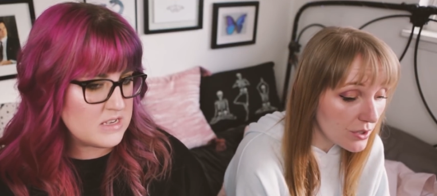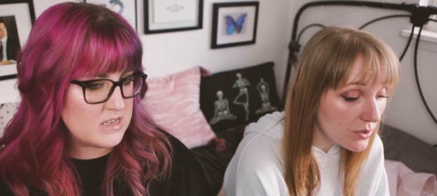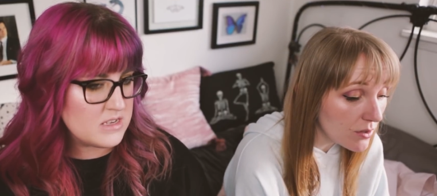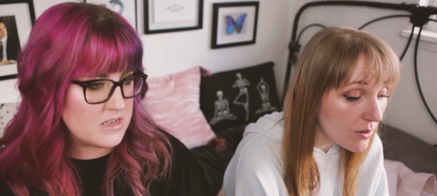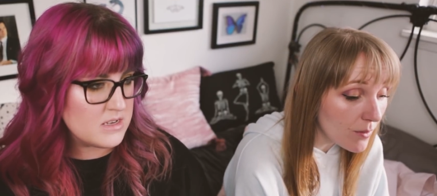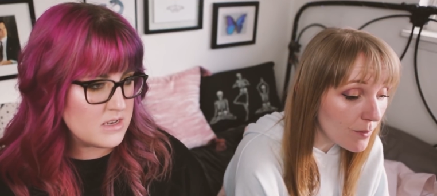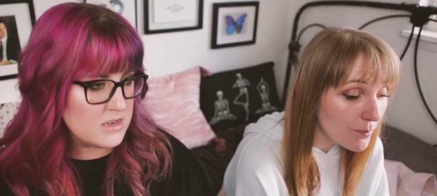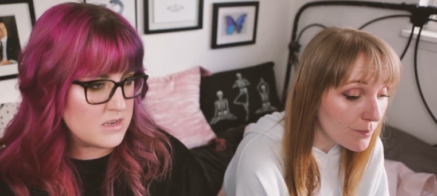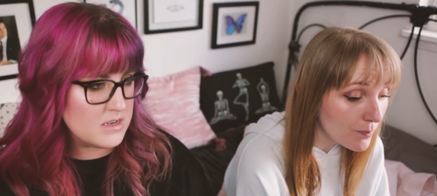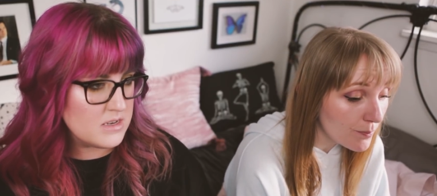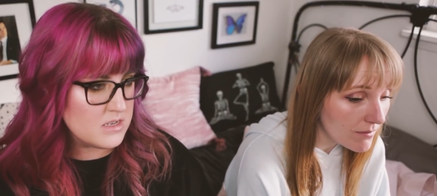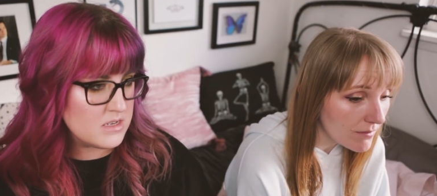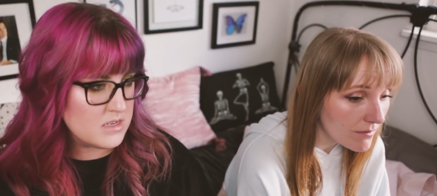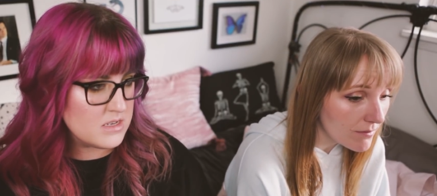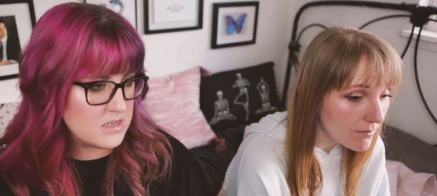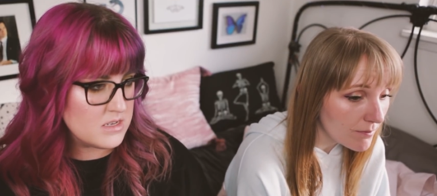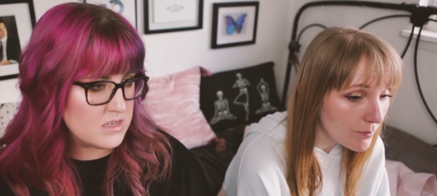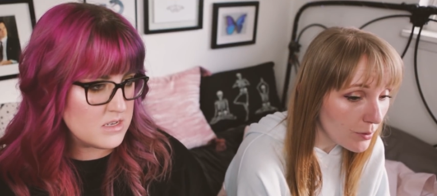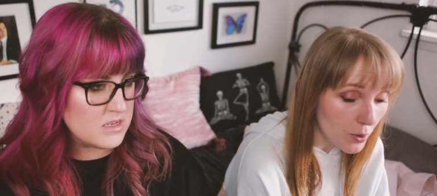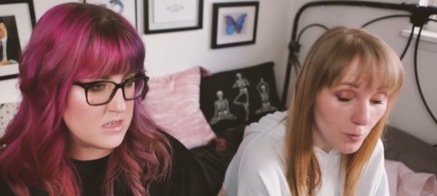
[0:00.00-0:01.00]
Speaker 1: You don't
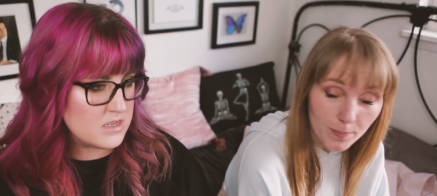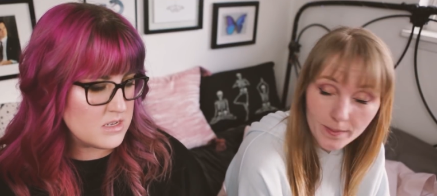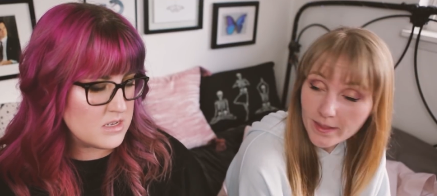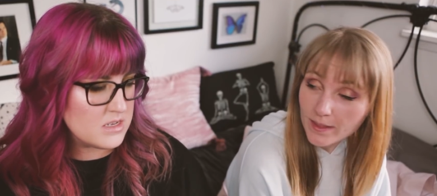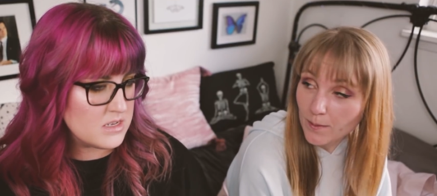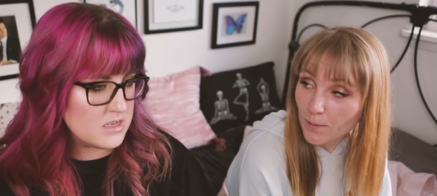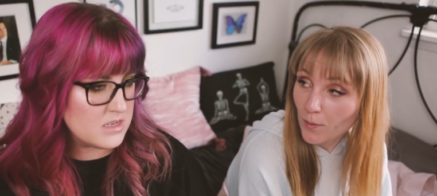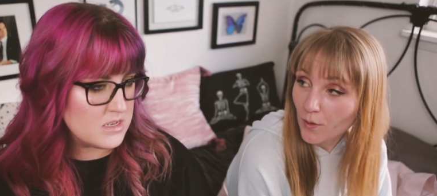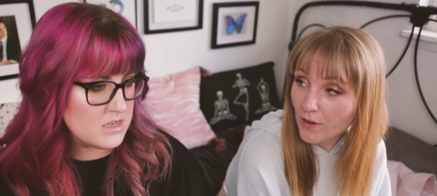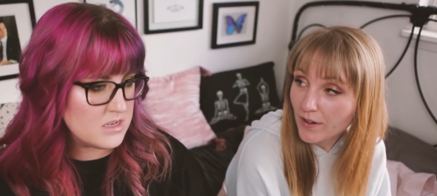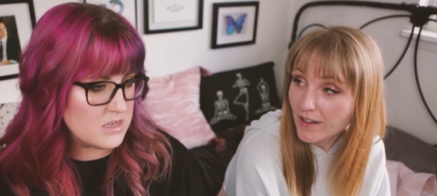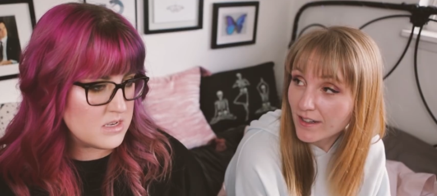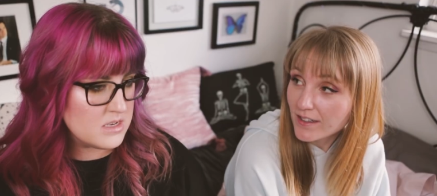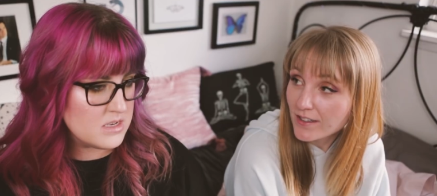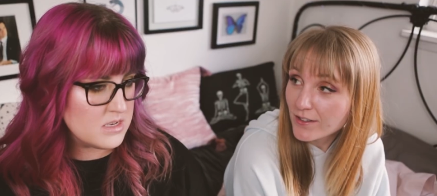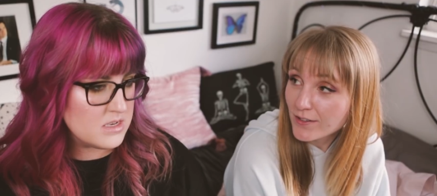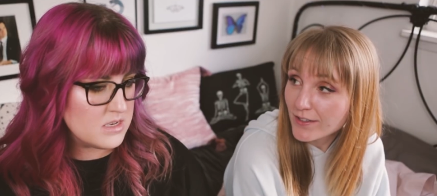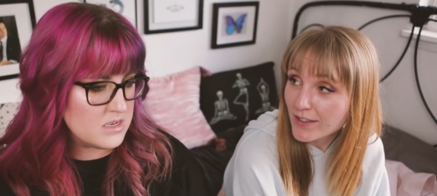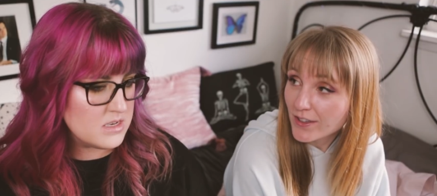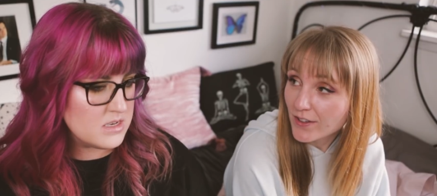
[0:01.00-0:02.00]
poop in the morning,
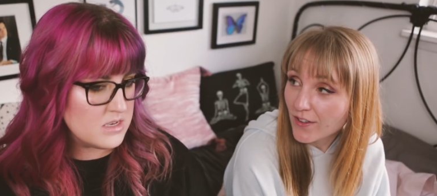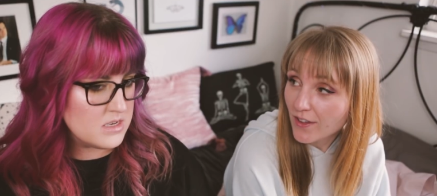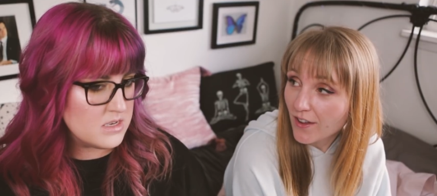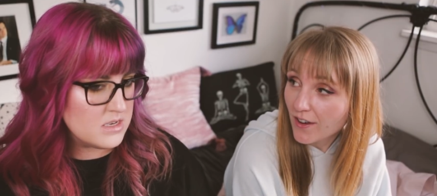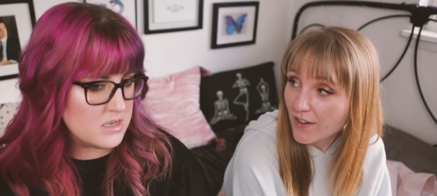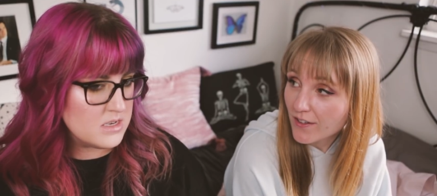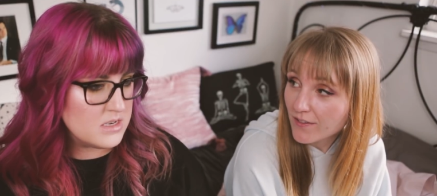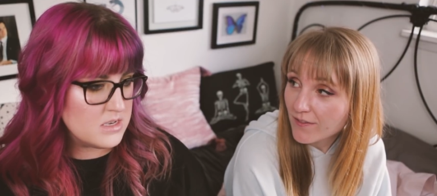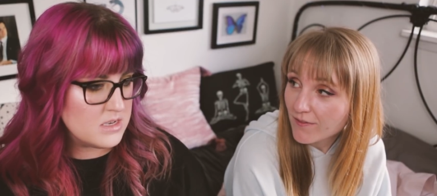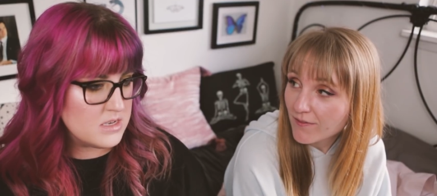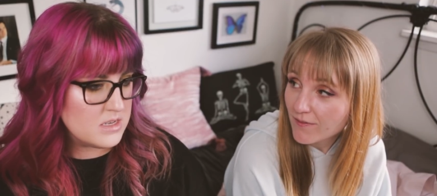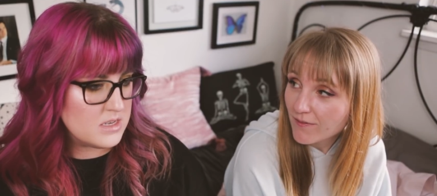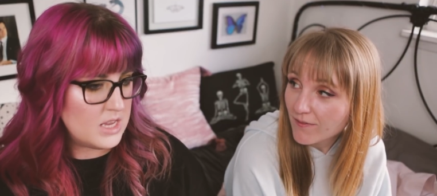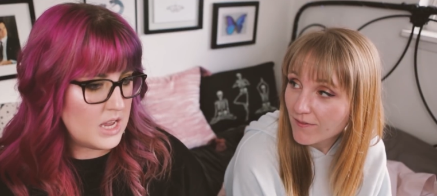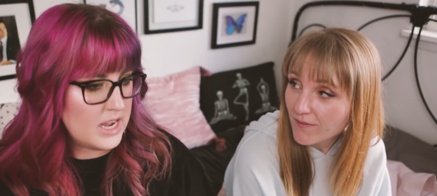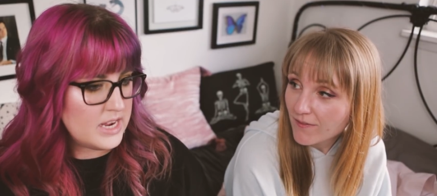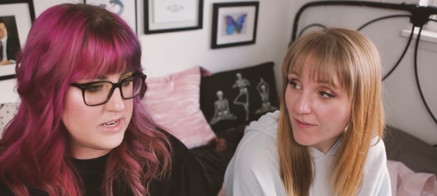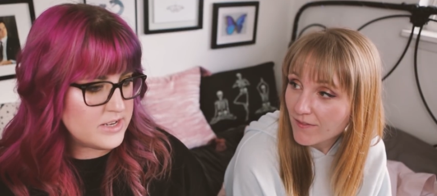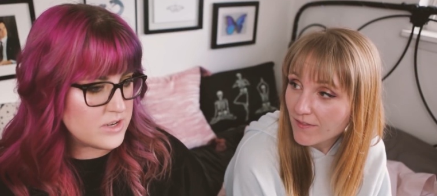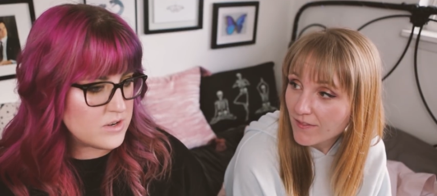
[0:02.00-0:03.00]
do you, though?
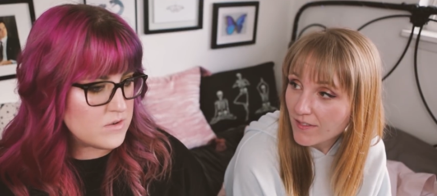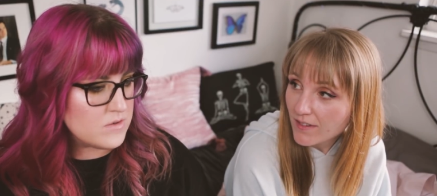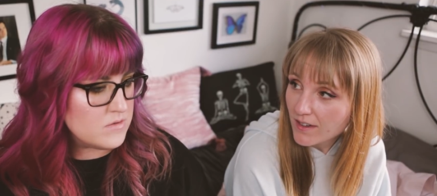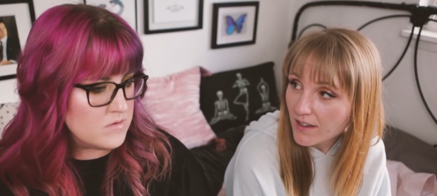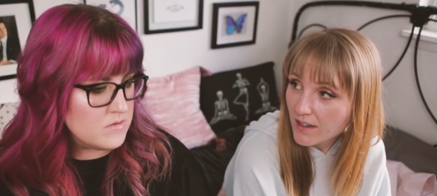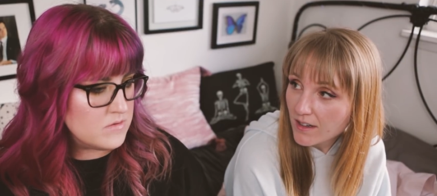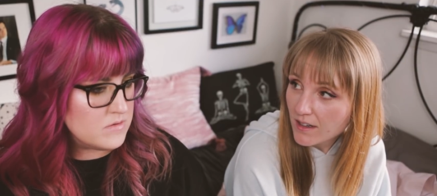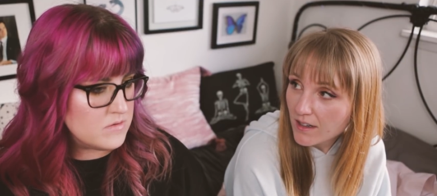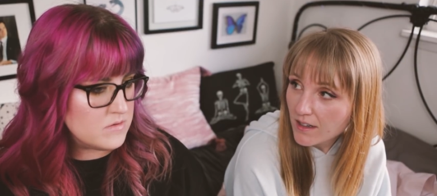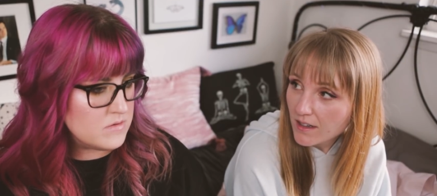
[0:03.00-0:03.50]
Yeah, I do.